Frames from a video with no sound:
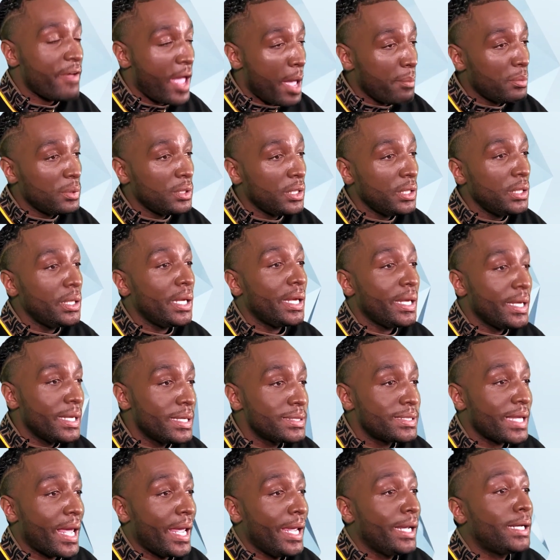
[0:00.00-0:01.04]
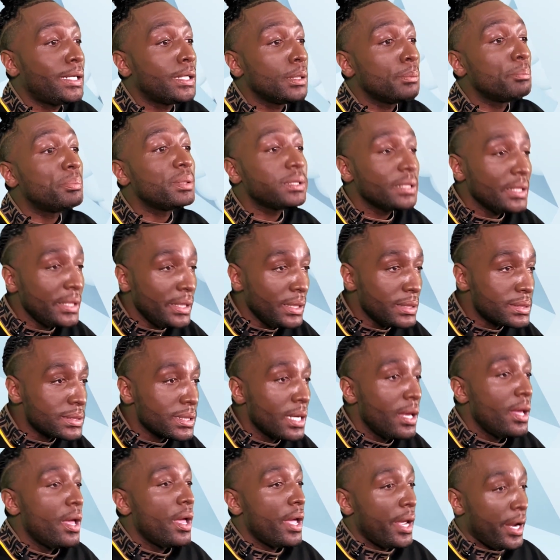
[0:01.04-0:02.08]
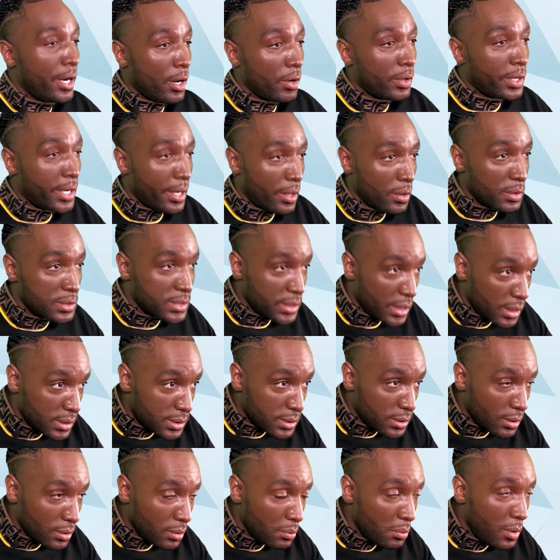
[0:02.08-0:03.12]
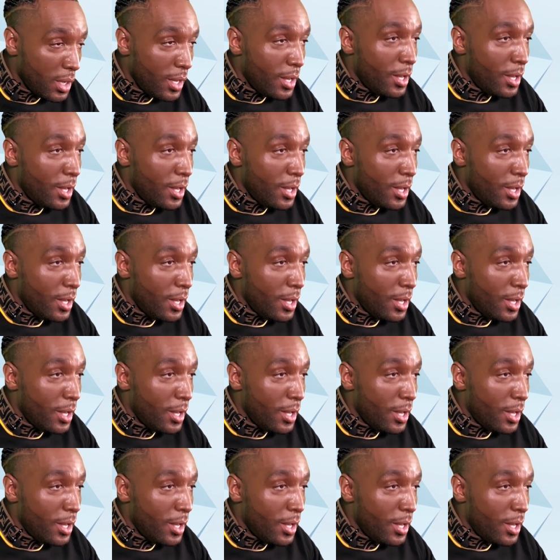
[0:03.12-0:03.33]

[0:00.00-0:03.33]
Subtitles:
FAQs is a complete hair care system.